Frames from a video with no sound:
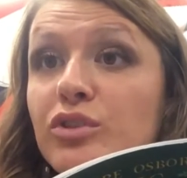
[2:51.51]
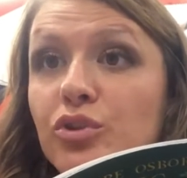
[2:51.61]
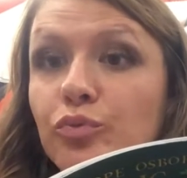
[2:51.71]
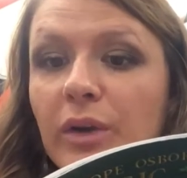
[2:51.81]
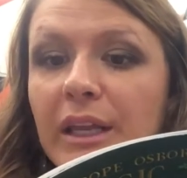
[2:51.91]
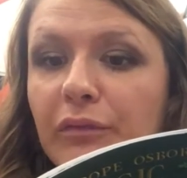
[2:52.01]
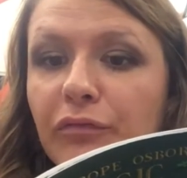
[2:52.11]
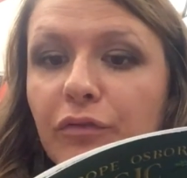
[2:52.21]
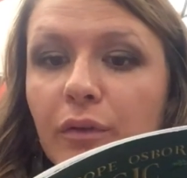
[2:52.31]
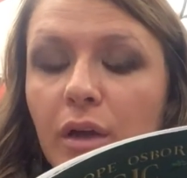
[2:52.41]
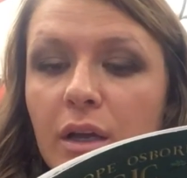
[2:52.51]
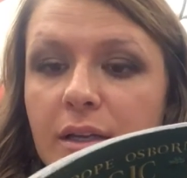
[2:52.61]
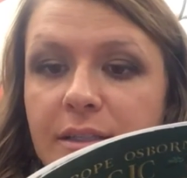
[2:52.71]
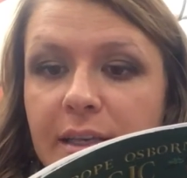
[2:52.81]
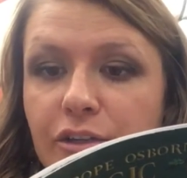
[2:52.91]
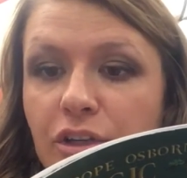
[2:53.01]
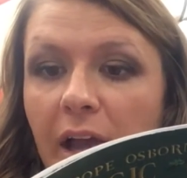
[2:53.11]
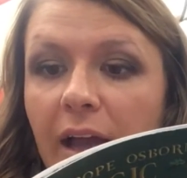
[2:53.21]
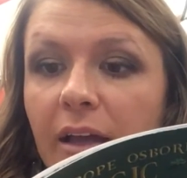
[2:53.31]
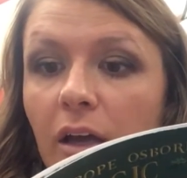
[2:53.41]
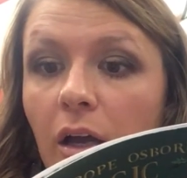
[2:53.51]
the reef, said Jack.